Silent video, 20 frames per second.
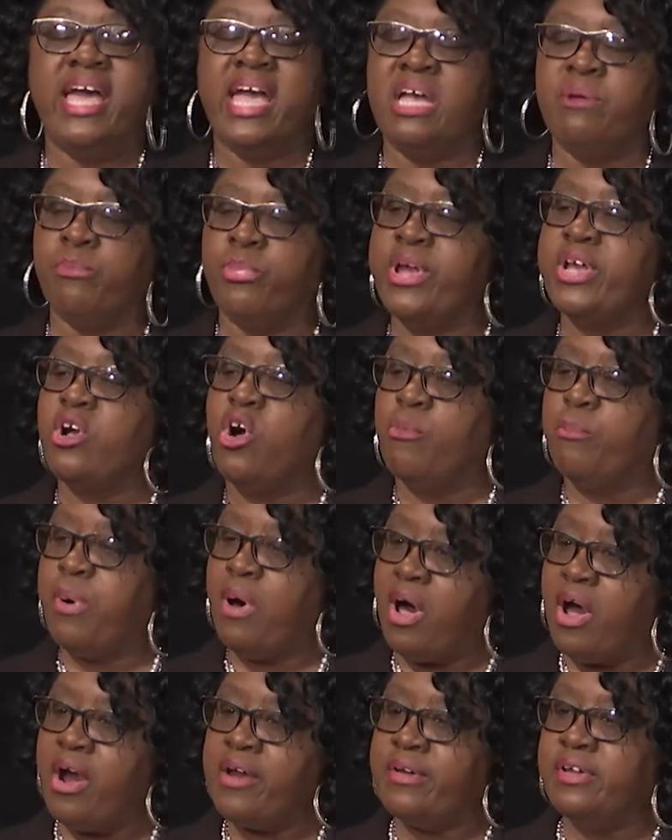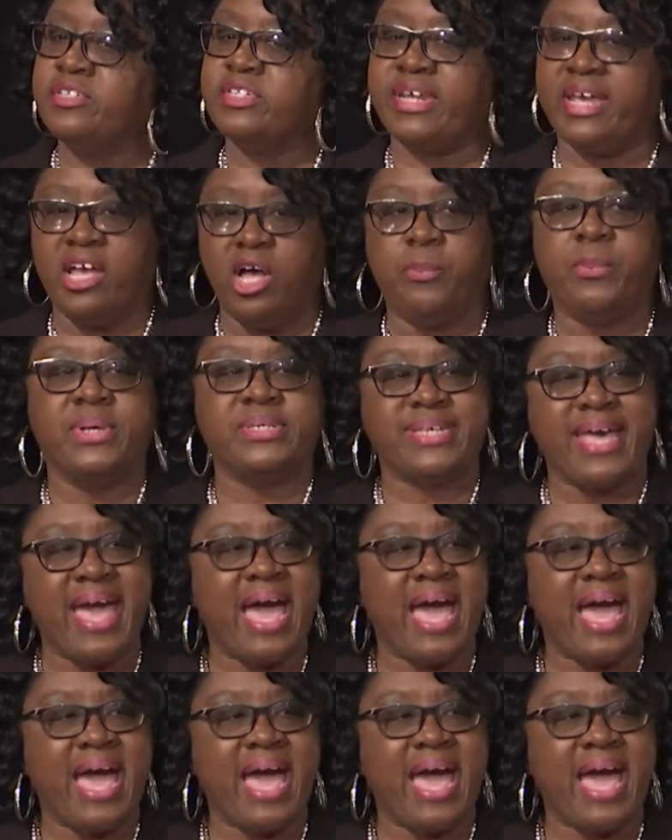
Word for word: and bring on partners to help us